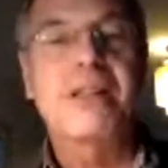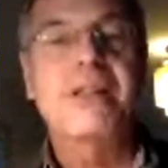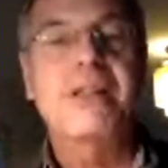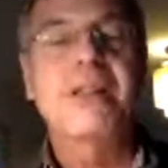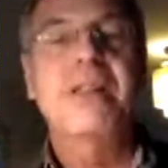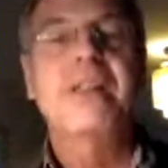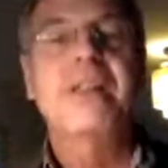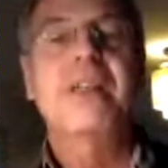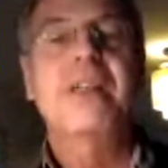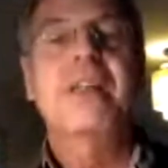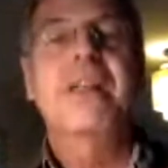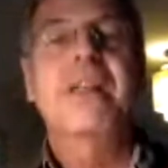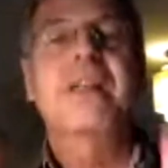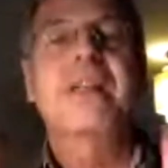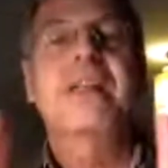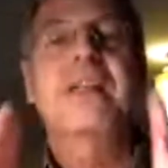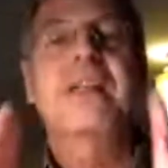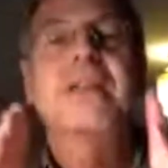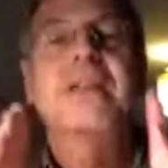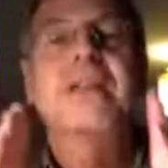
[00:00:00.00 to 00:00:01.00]
that you can
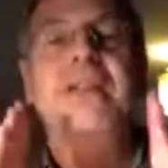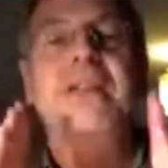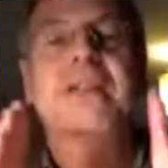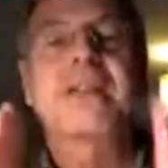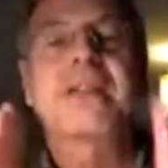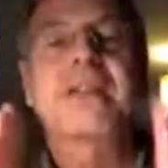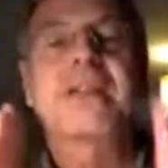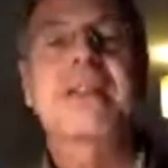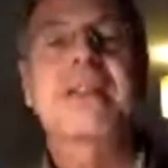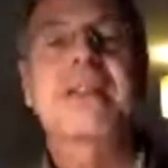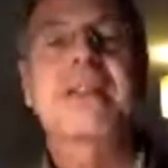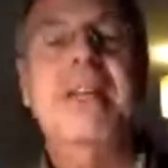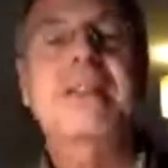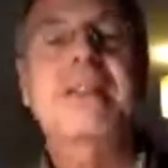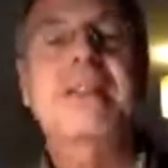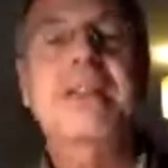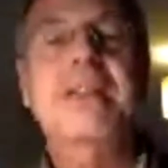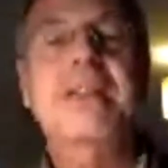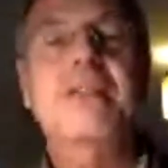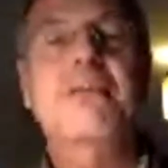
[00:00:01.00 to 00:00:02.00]
say that heat
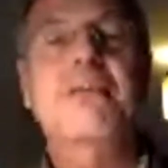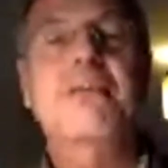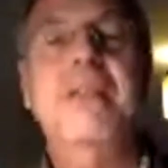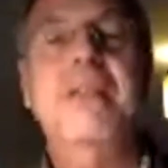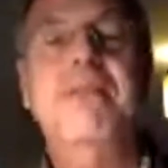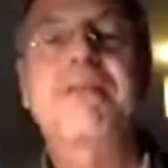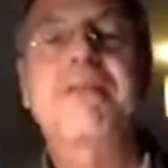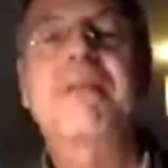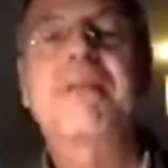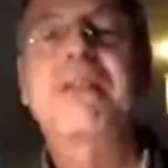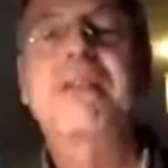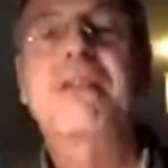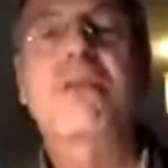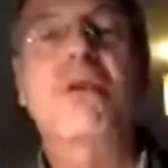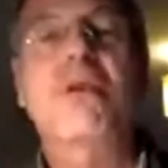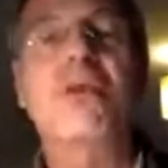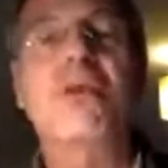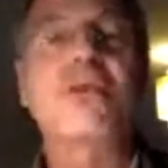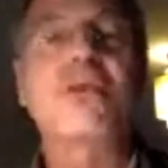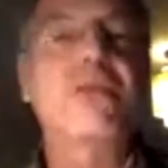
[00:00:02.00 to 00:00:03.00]
wave caused
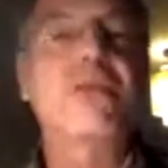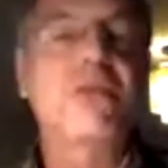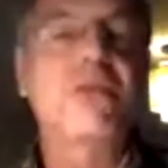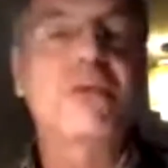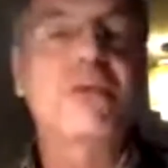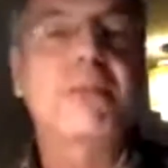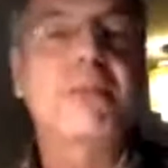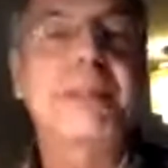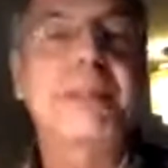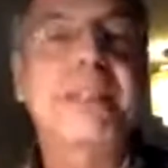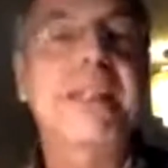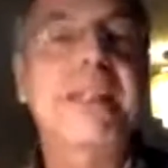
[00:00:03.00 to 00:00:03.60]
so many deaths.